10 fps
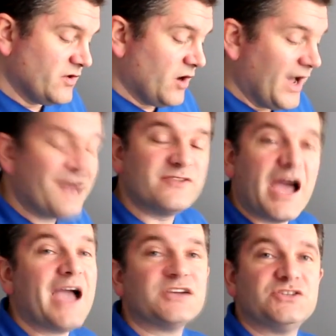I've
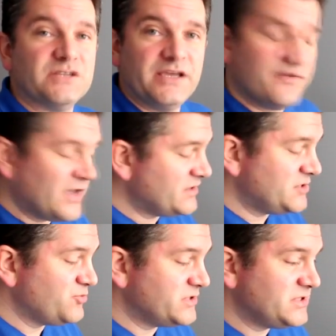had
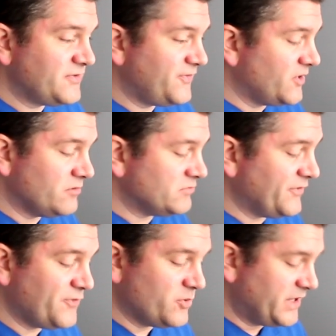this printer for a
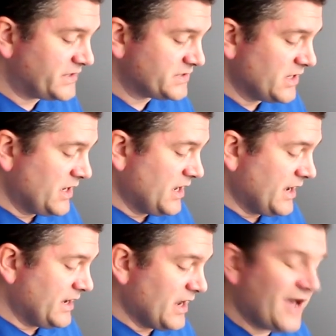few weeks
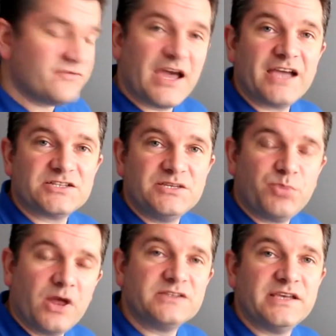and I haven't actually
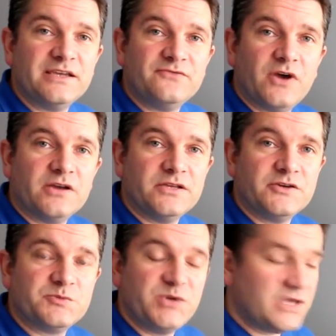plugged it in via the
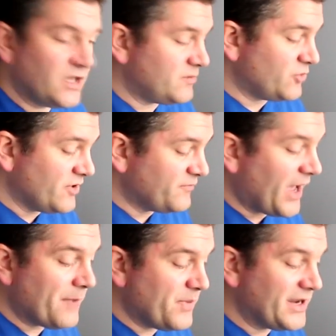USB cable.
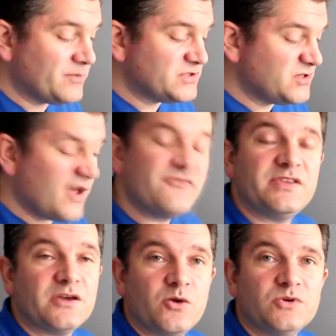I've been able to do
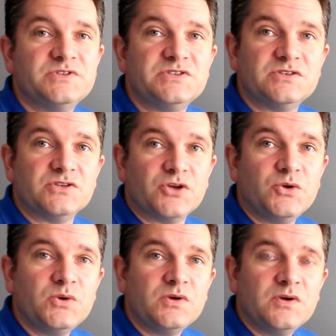everything I wanted to
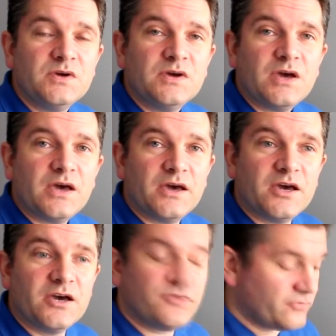do
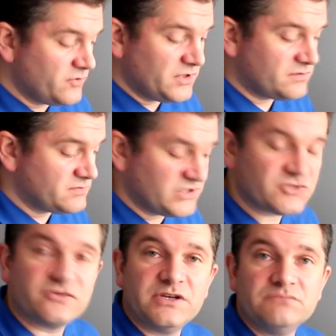through the
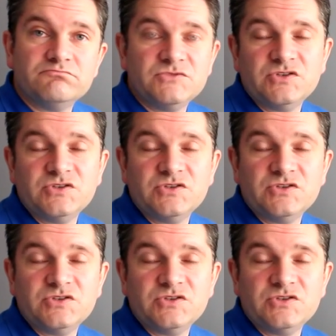touchscreen